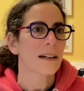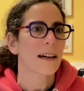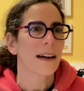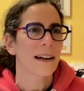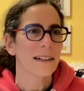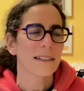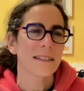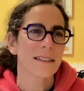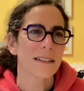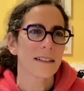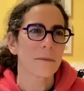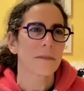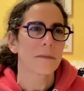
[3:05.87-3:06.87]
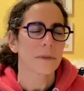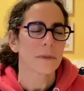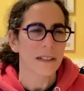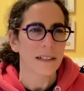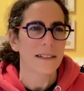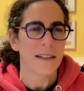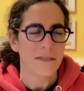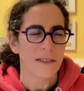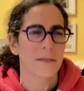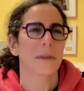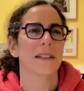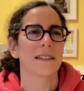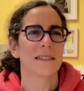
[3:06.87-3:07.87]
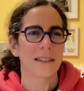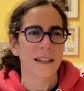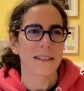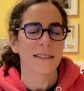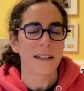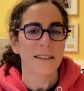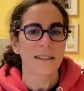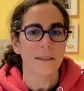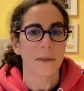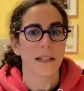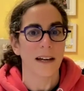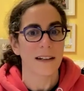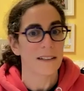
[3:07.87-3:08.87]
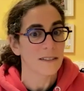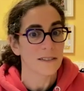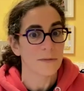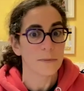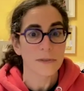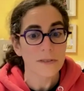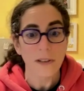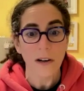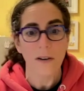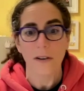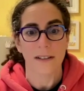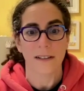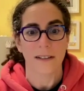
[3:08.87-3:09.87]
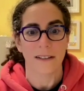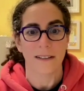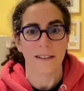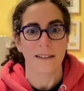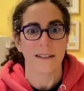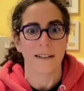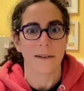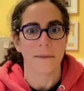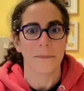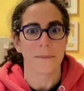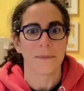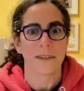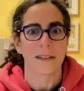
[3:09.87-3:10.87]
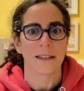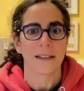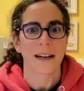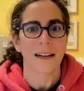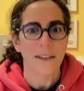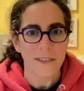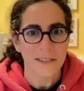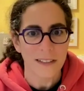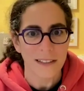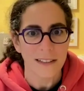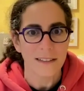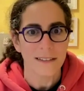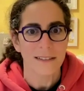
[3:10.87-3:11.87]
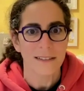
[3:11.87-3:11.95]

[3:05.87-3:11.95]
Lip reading: I hadn't seen Blanca Nieves, but he had sent it to me and it's so good. I have you seen it?